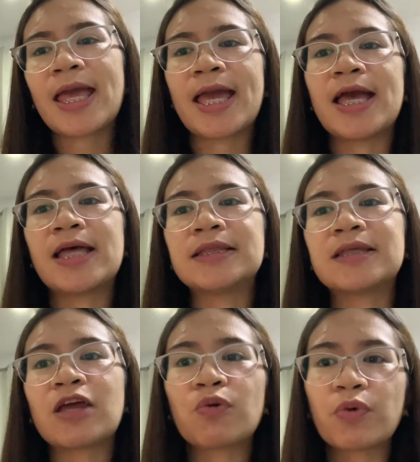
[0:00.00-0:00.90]
and
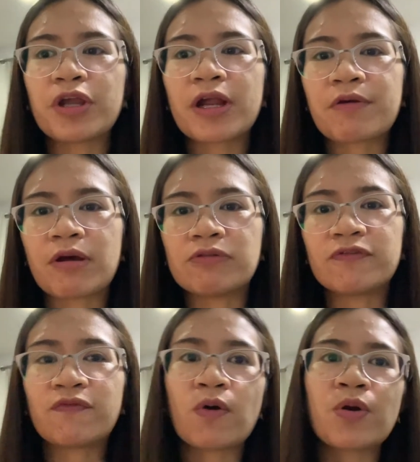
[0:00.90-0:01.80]
I work around
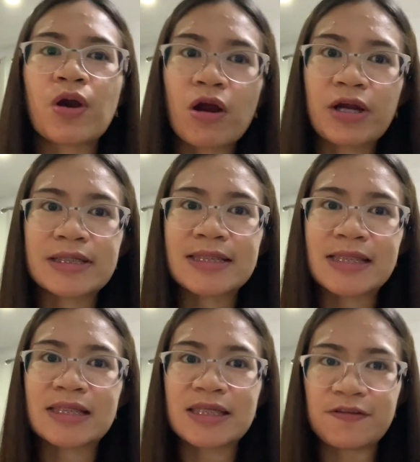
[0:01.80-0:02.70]
4 hours
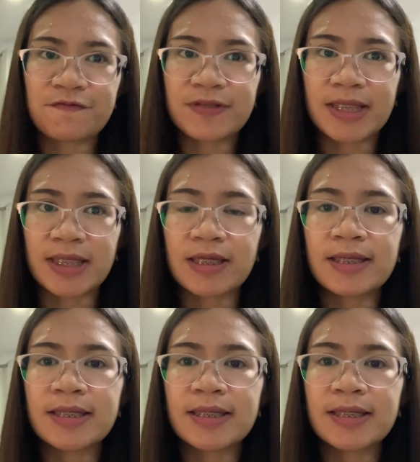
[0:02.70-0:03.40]
in the evening.